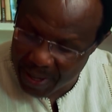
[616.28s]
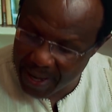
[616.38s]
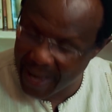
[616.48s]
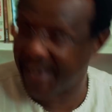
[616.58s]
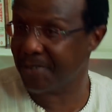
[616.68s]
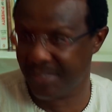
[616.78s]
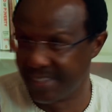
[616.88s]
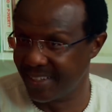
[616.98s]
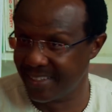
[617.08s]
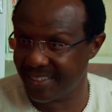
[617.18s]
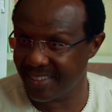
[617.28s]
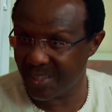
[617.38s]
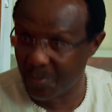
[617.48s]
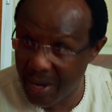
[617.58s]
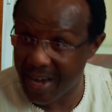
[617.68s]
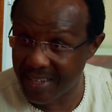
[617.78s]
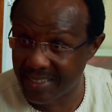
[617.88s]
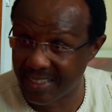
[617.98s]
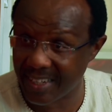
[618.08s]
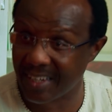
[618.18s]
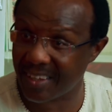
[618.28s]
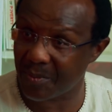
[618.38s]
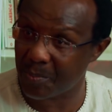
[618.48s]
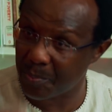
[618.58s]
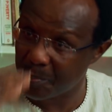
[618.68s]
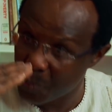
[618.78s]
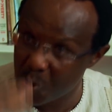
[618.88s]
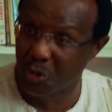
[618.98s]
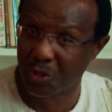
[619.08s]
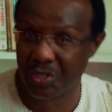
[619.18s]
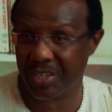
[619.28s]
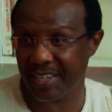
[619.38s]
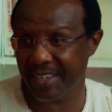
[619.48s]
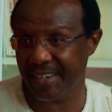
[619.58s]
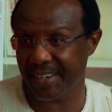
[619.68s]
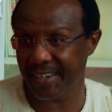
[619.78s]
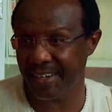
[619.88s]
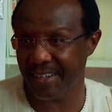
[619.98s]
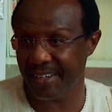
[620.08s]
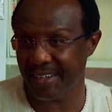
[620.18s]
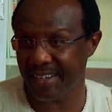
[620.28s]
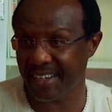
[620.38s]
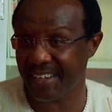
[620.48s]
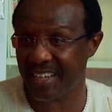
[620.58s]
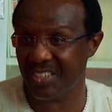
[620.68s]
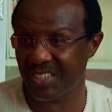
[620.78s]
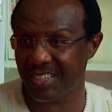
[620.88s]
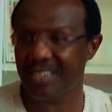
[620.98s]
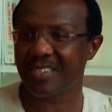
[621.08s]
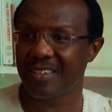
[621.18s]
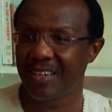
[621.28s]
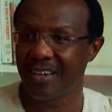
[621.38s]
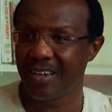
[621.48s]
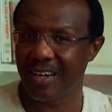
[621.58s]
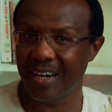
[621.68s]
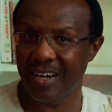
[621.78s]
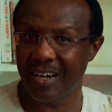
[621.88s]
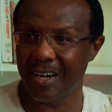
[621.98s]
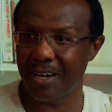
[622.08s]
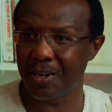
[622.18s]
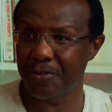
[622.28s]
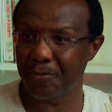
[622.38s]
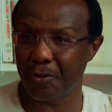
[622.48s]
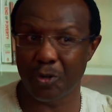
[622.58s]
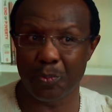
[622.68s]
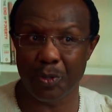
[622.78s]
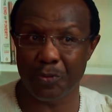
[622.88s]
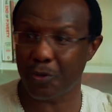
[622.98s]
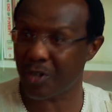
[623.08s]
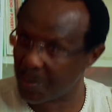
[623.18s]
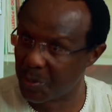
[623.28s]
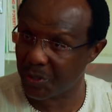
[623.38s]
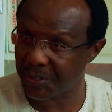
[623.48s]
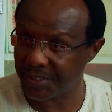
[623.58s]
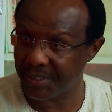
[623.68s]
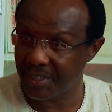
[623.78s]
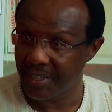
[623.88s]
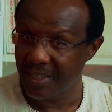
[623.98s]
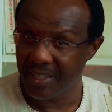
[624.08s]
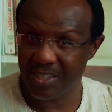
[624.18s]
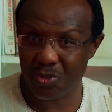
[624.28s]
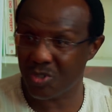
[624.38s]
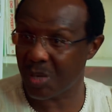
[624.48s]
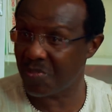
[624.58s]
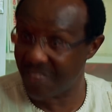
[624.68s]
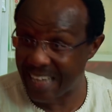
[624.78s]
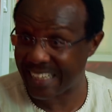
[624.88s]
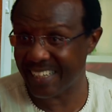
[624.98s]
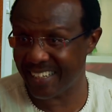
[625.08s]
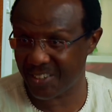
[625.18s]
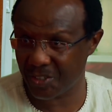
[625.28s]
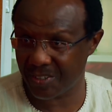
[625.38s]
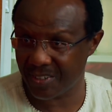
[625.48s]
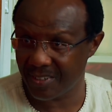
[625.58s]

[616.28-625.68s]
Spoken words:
I have said this in the past, that the most egregious form of corruption is to subvert an election.